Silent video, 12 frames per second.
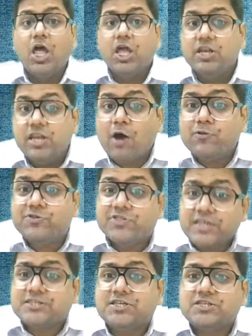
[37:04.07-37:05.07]
Now
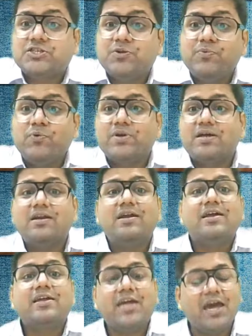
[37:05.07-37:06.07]
this distributor
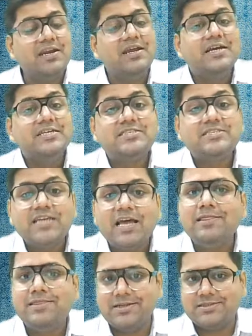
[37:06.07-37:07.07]
can
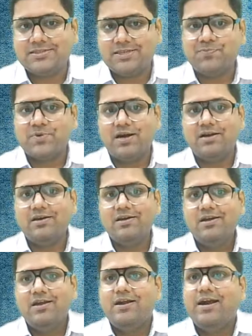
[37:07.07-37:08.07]
sell this SIM card
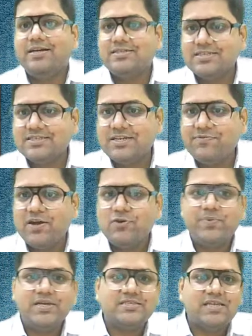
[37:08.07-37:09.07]
at 65
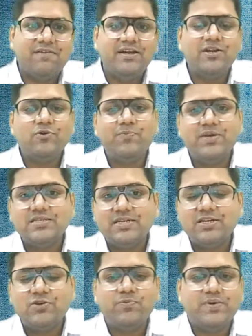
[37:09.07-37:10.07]
rupees, 70 rupees,
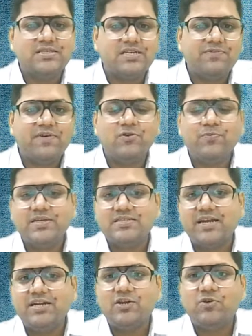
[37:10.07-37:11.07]
80 rupees, 85 rupees,
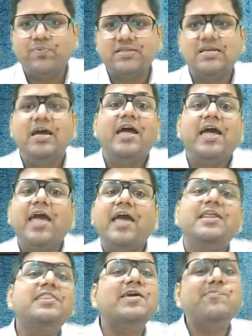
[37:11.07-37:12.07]
90 rupees,
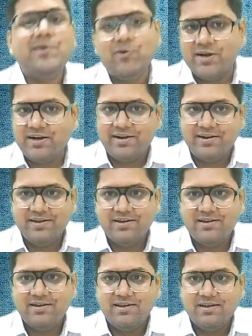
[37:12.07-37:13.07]
anything below 100.
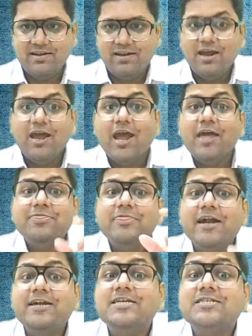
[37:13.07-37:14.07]
And
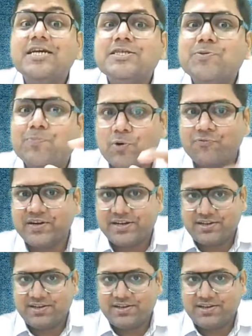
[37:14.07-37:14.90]
that is his profit.